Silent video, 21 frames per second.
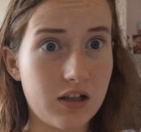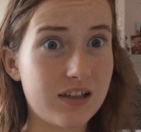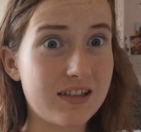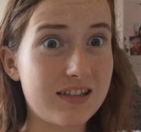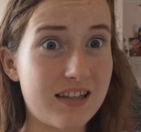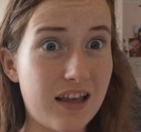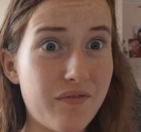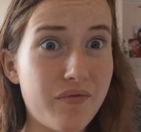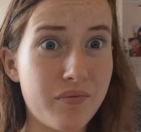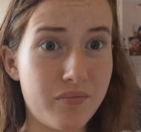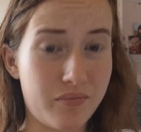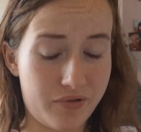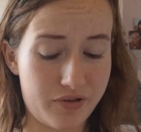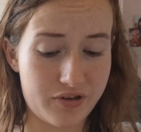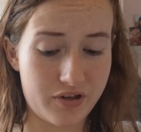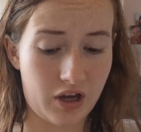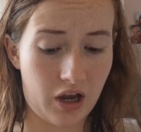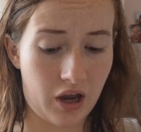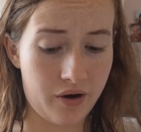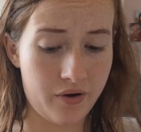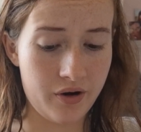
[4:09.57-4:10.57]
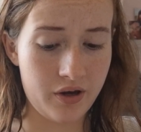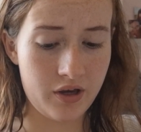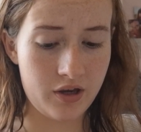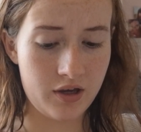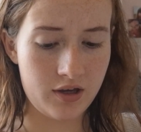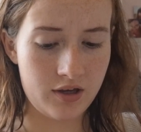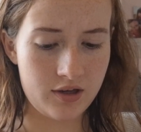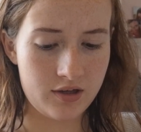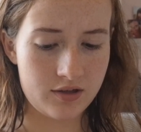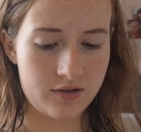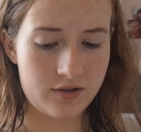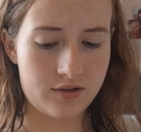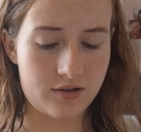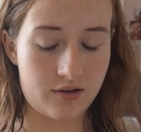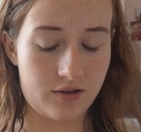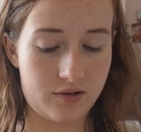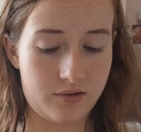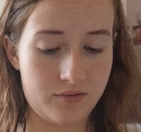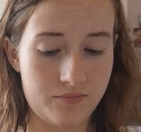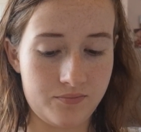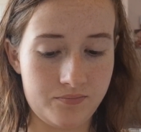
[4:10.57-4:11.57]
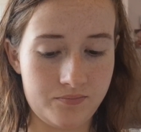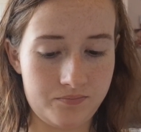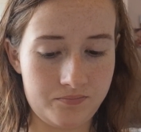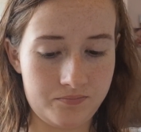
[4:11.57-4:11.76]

7 months ago. So